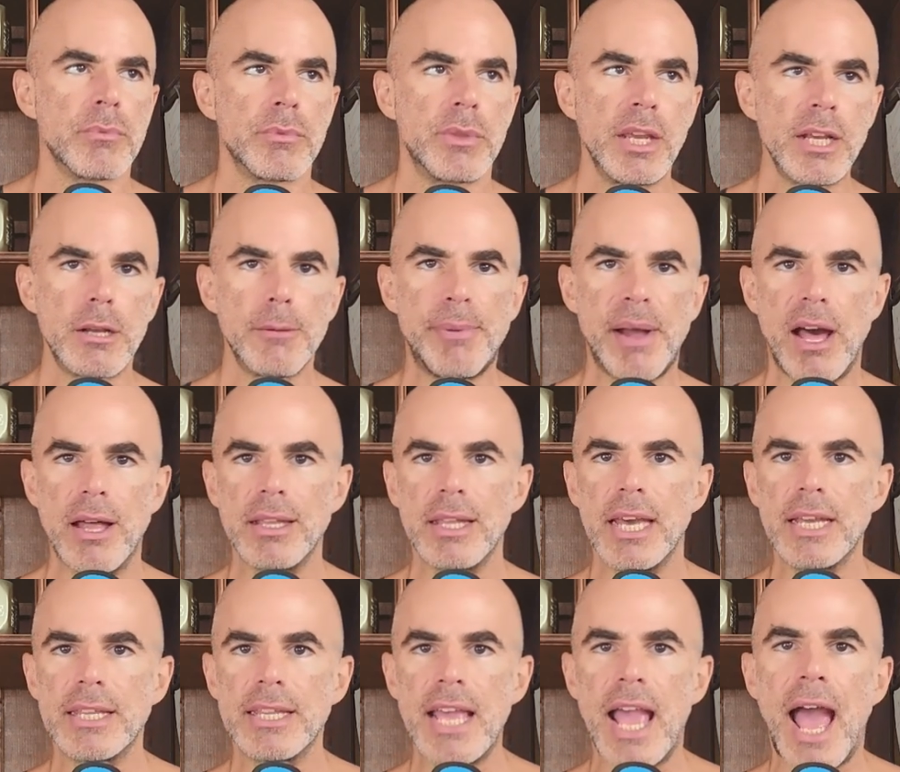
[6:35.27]
think about
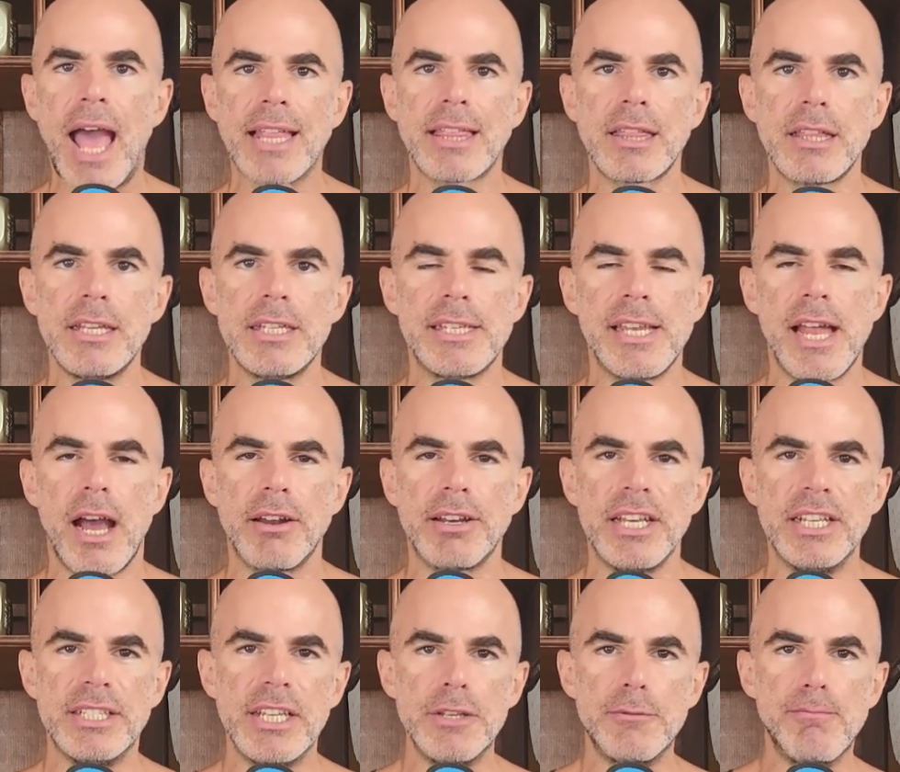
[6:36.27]
like the athletes
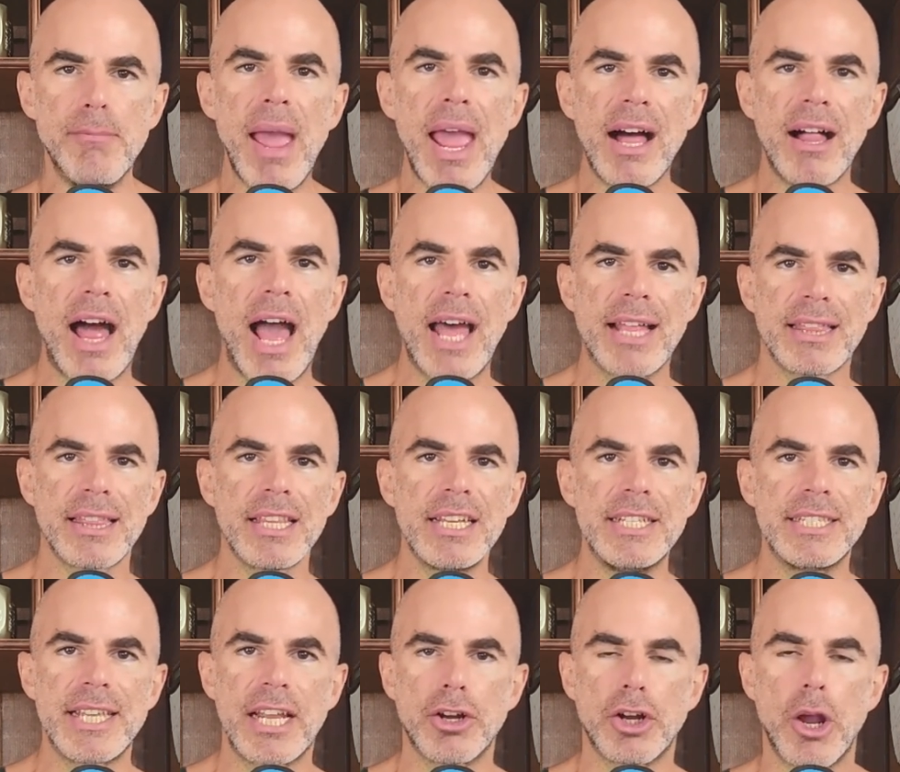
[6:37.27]
nowadays, these male
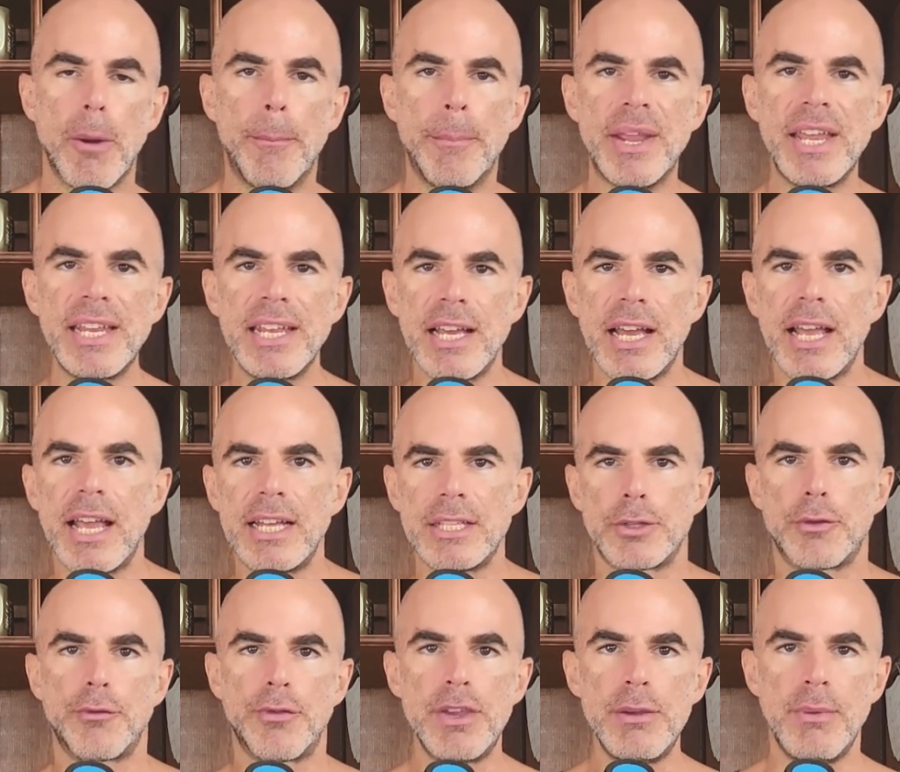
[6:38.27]
athletes that are competing
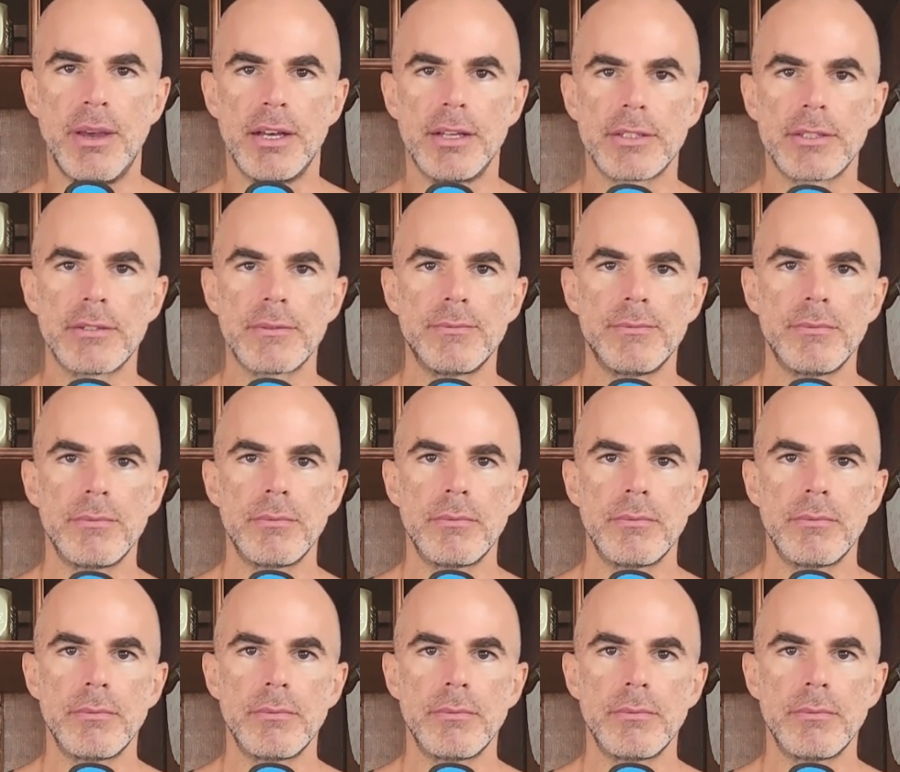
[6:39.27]
against females.